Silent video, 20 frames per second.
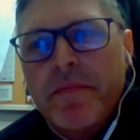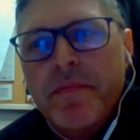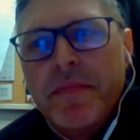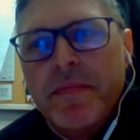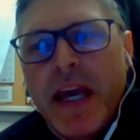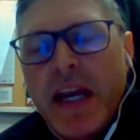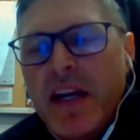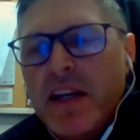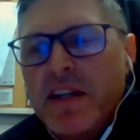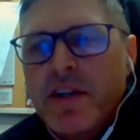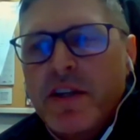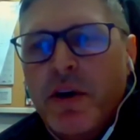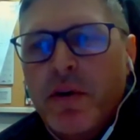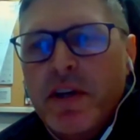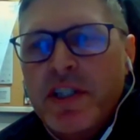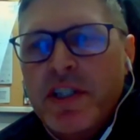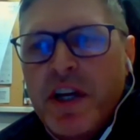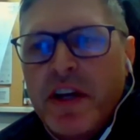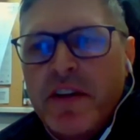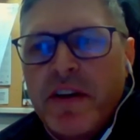Getting to know
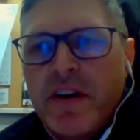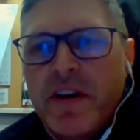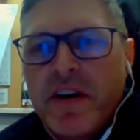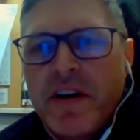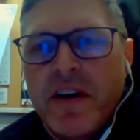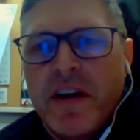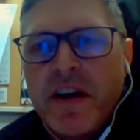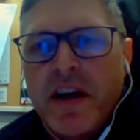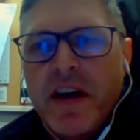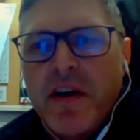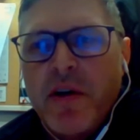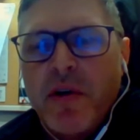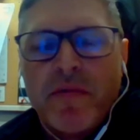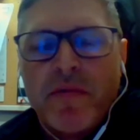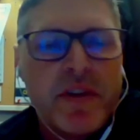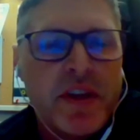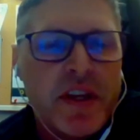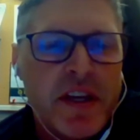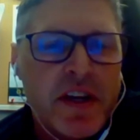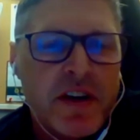each other
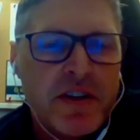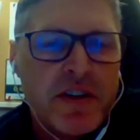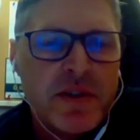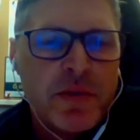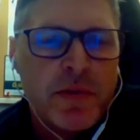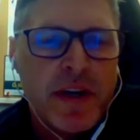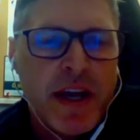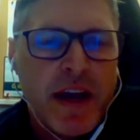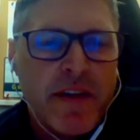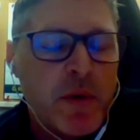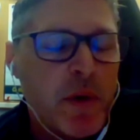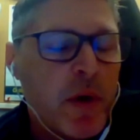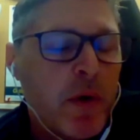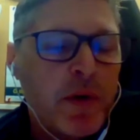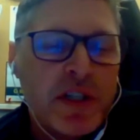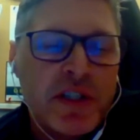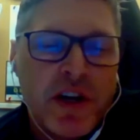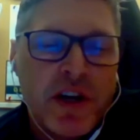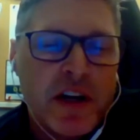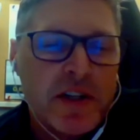over the years and what have you, we
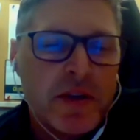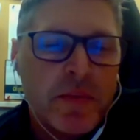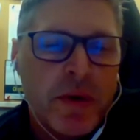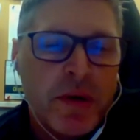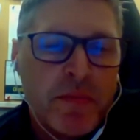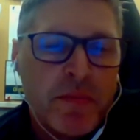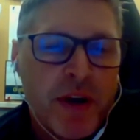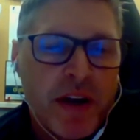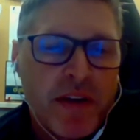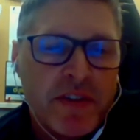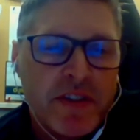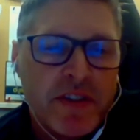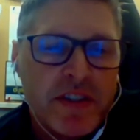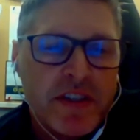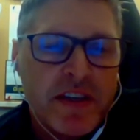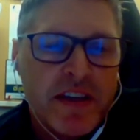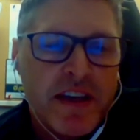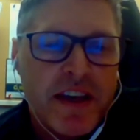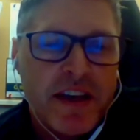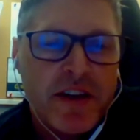always talked about
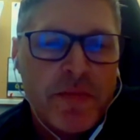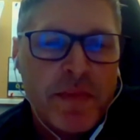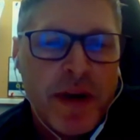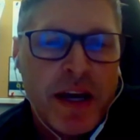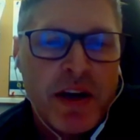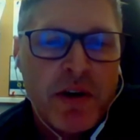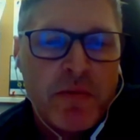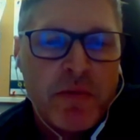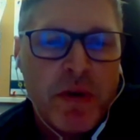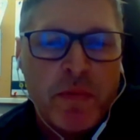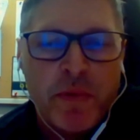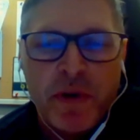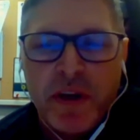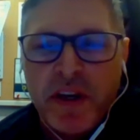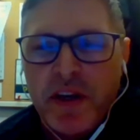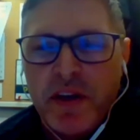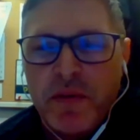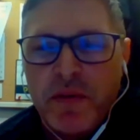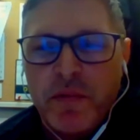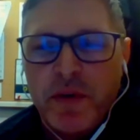breakfast. And no matter what
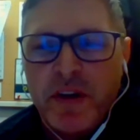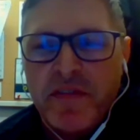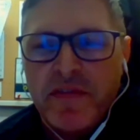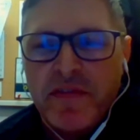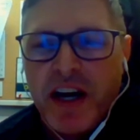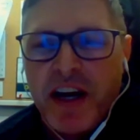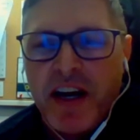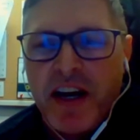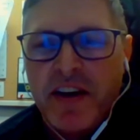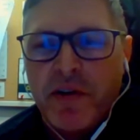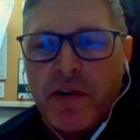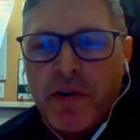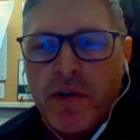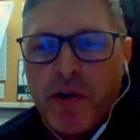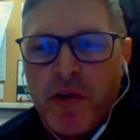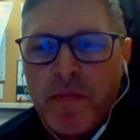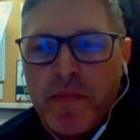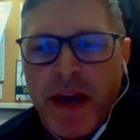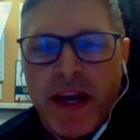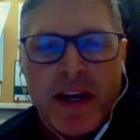we've done
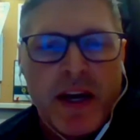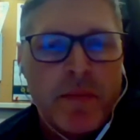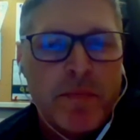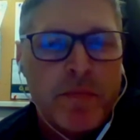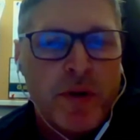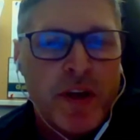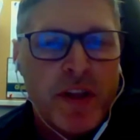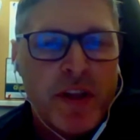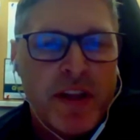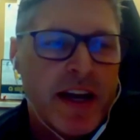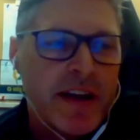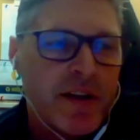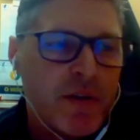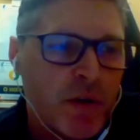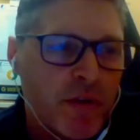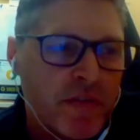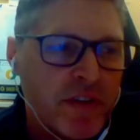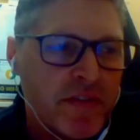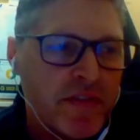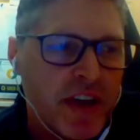or met up with, and I go
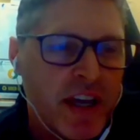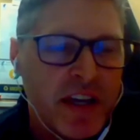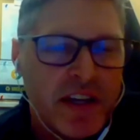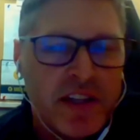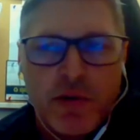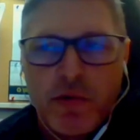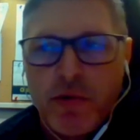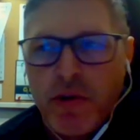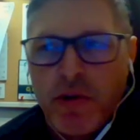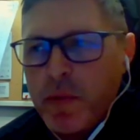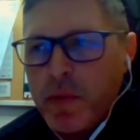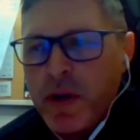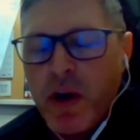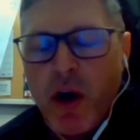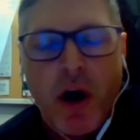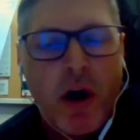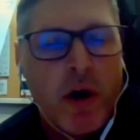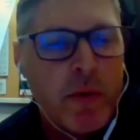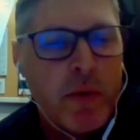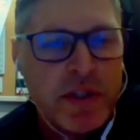over to Victoria, we'd
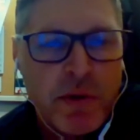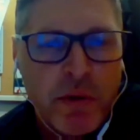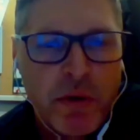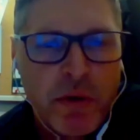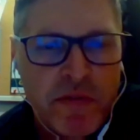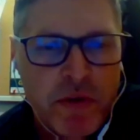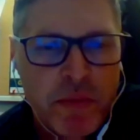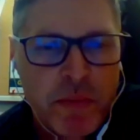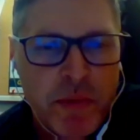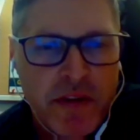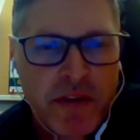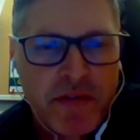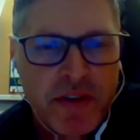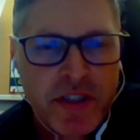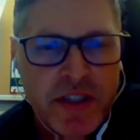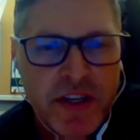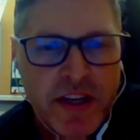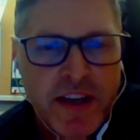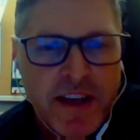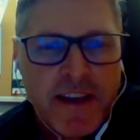always go out for
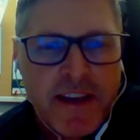breakfast.